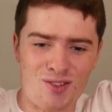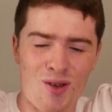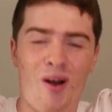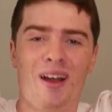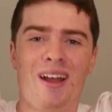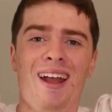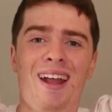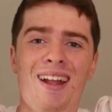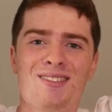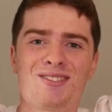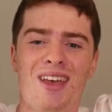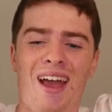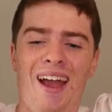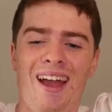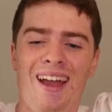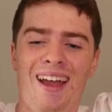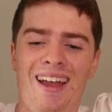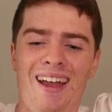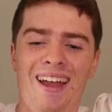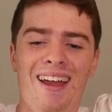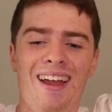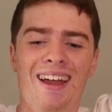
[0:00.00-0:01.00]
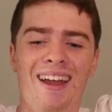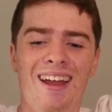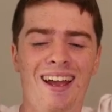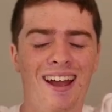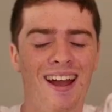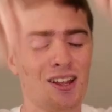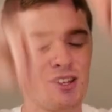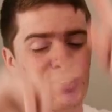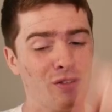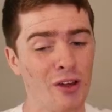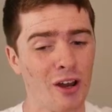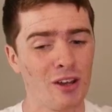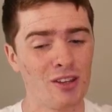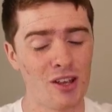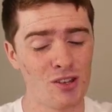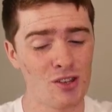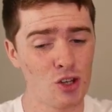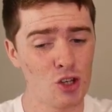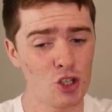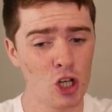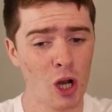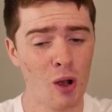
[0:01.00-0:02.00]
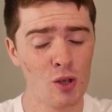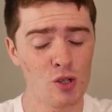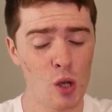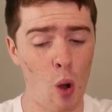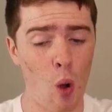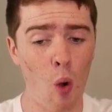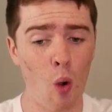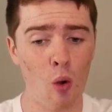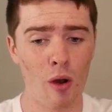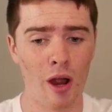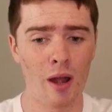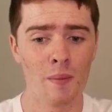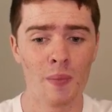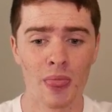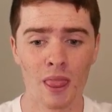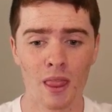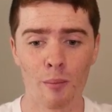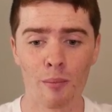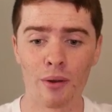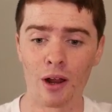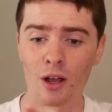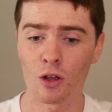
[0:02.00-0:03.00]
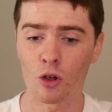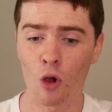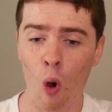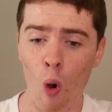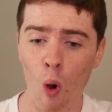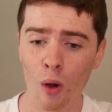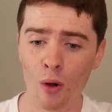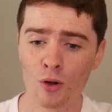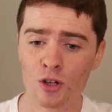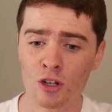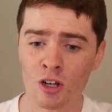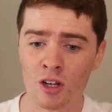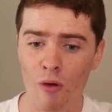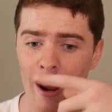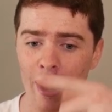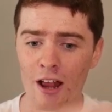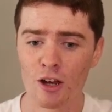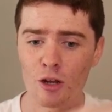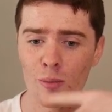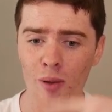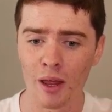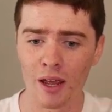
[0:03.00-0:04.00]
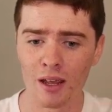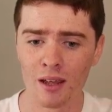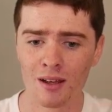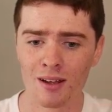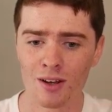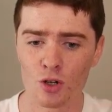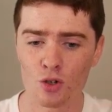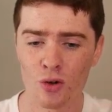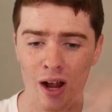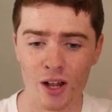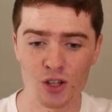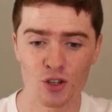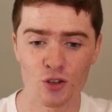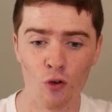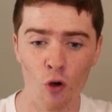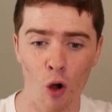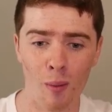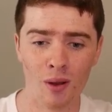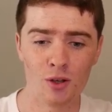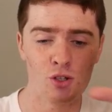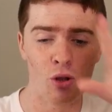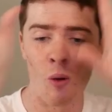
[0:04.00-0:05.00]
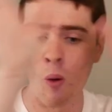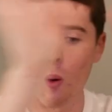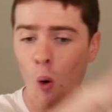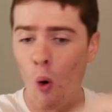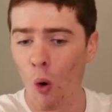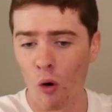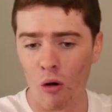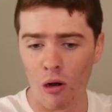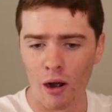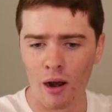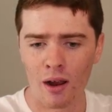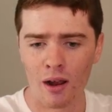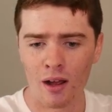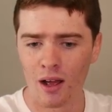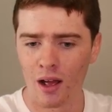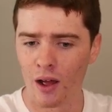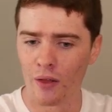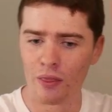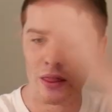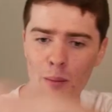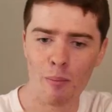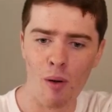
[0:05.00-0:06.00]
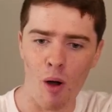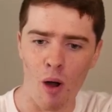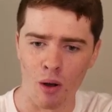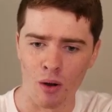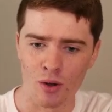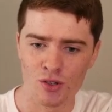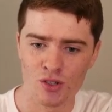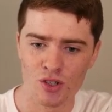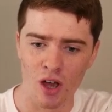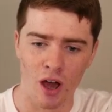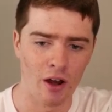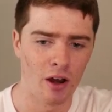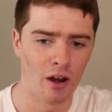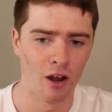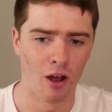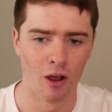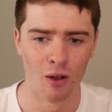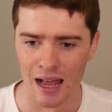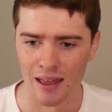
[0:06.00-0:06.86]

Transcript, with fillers: It's not, it doesn't show as an aura, but it could randomly transform into an aura in the box. I don't know.